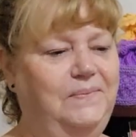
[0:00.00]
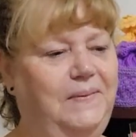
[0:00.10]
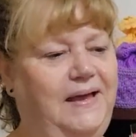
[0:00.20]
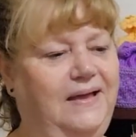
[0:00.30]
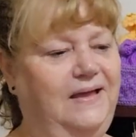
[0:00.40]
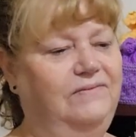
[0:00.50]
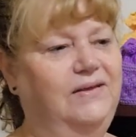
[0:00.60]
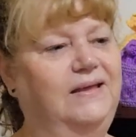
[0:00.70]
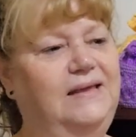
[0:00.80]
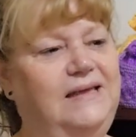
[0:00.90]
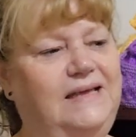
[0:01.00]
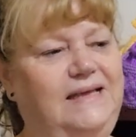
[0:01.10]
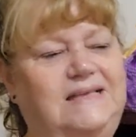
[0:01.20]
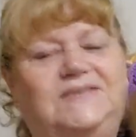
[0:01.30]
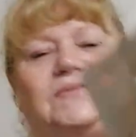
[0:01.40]
back cover
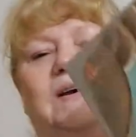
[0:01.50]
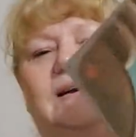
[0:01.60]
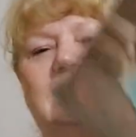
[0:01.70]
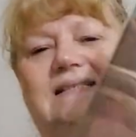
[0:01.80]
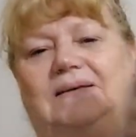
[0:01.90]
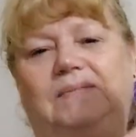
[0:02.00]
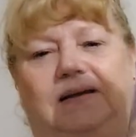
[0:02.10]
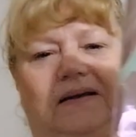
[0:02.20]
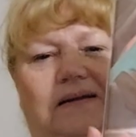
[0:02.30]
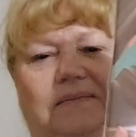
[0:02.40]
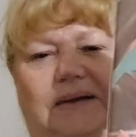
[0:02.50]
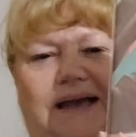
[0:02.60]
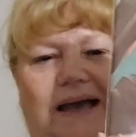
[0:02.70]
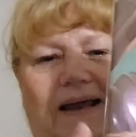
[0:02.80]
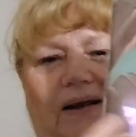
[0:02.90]
is very similar,
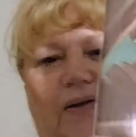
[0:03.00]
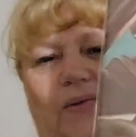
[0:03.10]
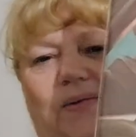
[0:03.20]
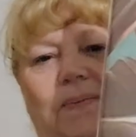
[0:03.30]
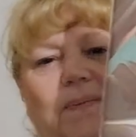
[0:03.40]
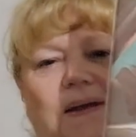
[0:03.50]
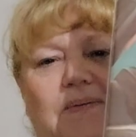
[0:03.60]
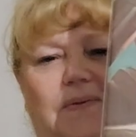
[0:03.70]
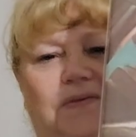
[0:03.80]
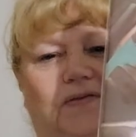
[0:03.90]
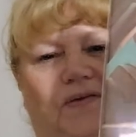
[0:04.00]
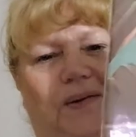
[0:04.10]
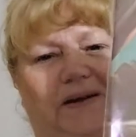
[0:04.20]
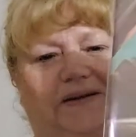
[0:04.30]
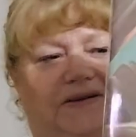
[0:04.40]
mechanical, people
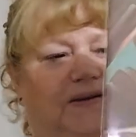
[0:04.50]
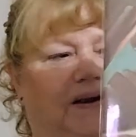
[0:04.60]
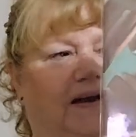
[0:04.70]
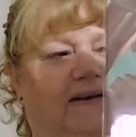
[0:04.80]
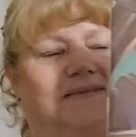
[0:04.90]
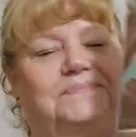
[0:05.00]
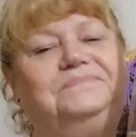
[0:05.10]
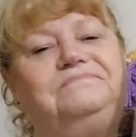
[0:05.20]
falling to ground.